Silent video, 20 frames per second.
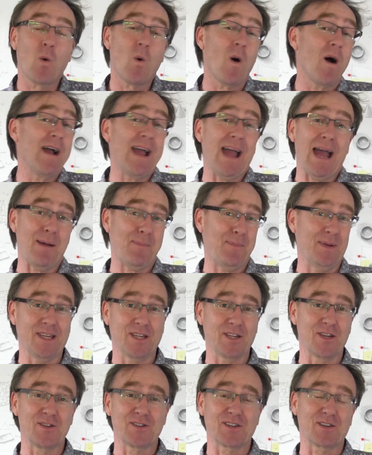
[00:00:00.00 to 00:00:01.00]
quite happy
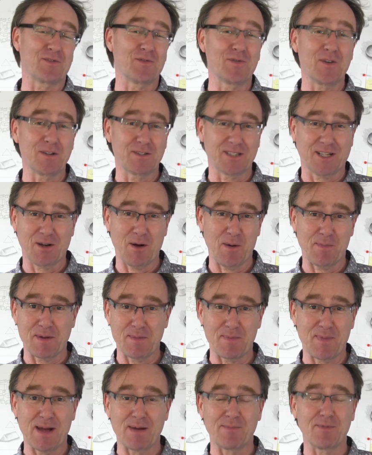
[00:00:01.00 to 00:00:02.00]
using
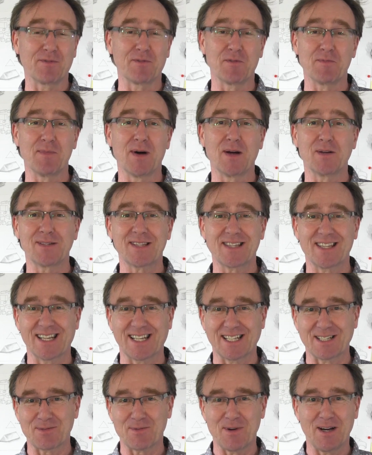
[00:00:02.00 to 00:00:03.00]
photocopy paper for most
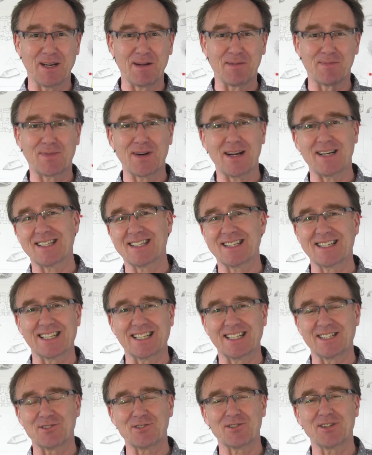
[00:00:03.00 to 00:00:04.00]
things while I'm
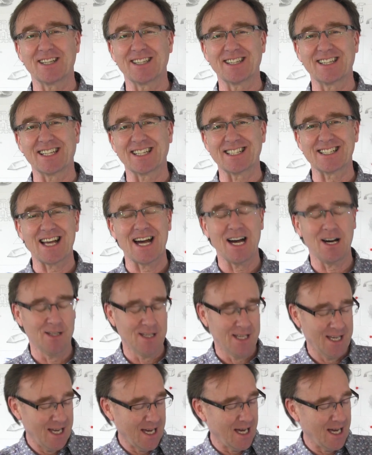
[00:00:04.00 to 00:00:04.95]
practising and trying things out.